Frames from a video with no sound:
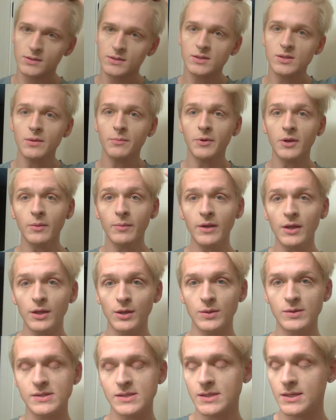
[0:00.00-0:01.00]
So I'm going to be
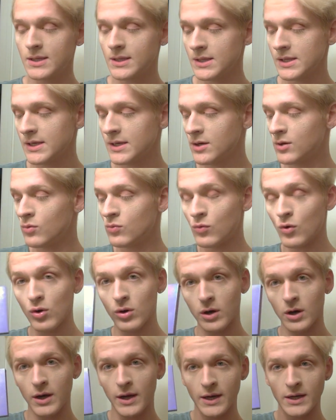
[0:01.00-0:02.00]
using the
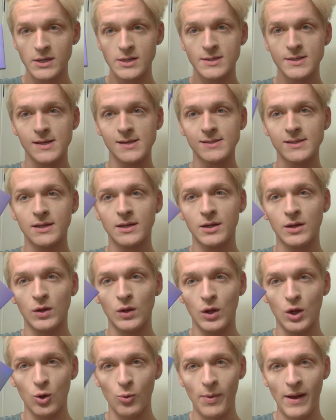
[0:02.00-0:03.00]
Aurora Anastasia
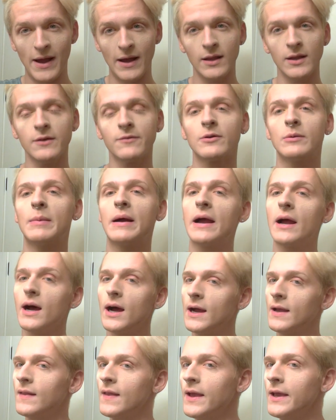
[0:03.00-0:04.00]
Glow Palette for my
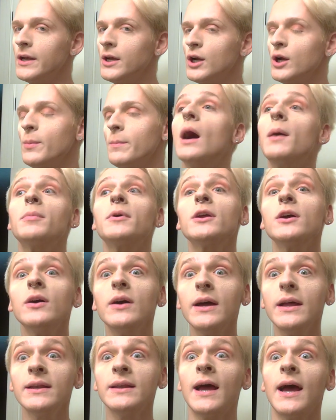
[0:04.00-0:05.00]
highlighter. I'm going to
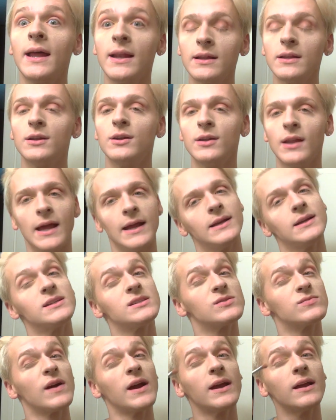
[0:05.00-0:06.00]
go ahead and add a little
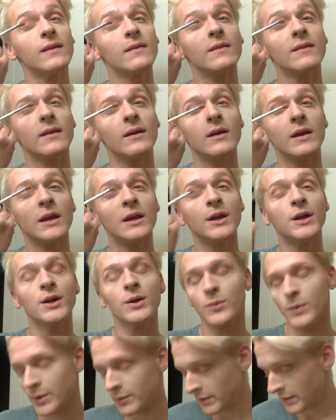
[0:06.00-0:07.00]
lightness right in the
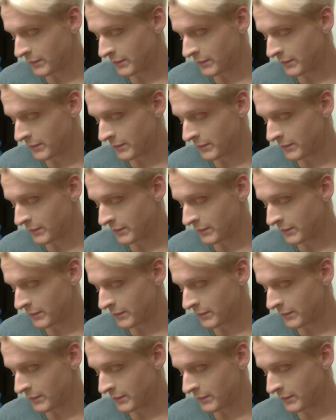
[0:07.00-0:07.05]
inner where